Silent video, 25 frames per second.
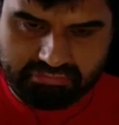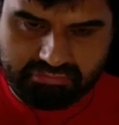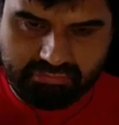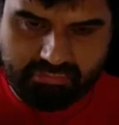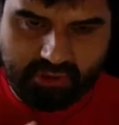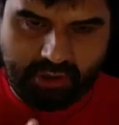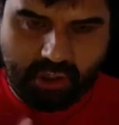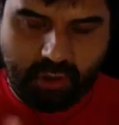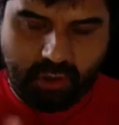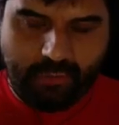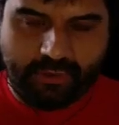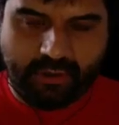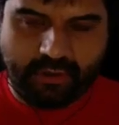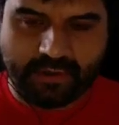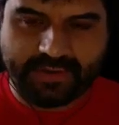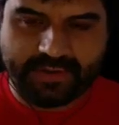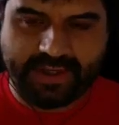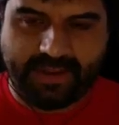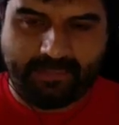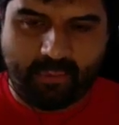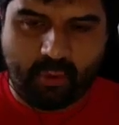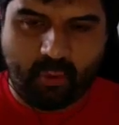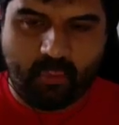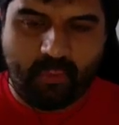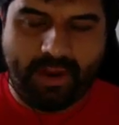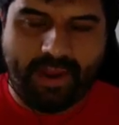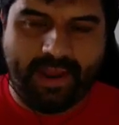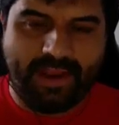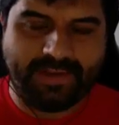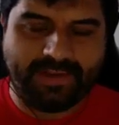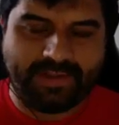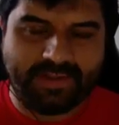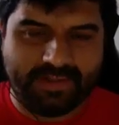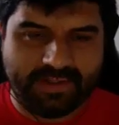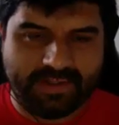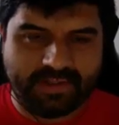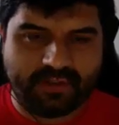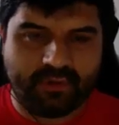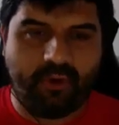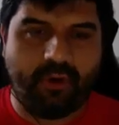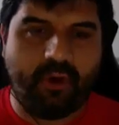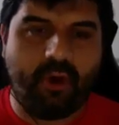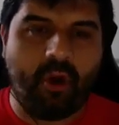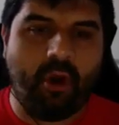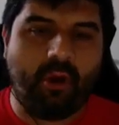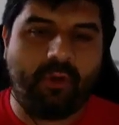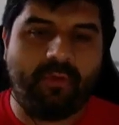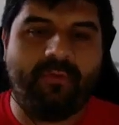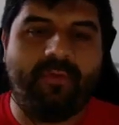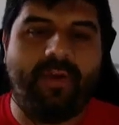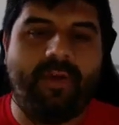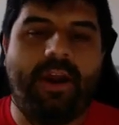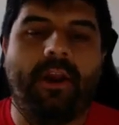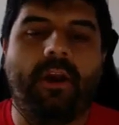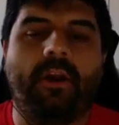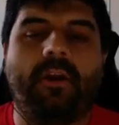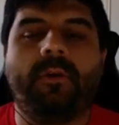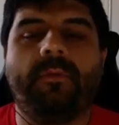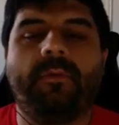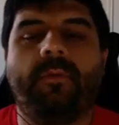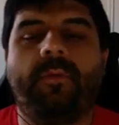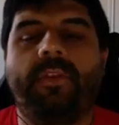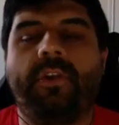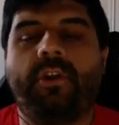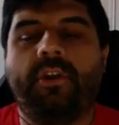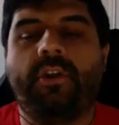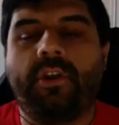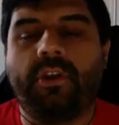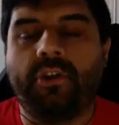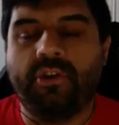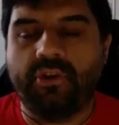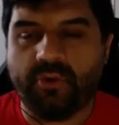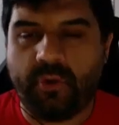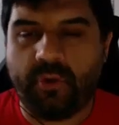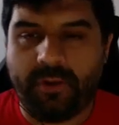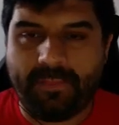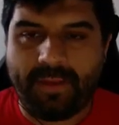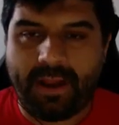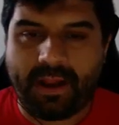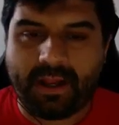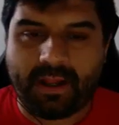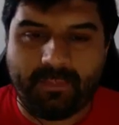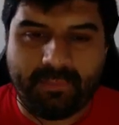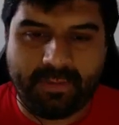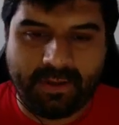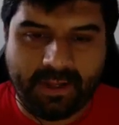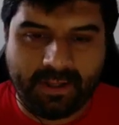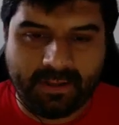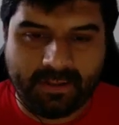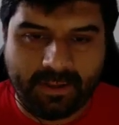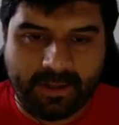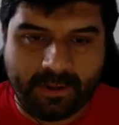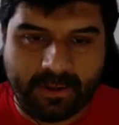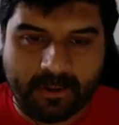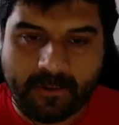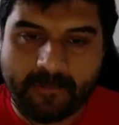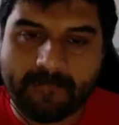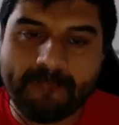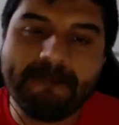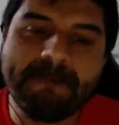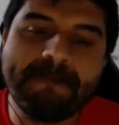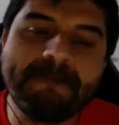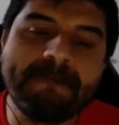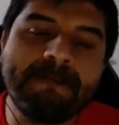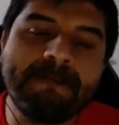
going your separate ways, at least during Hearthfire. You can join back up again later.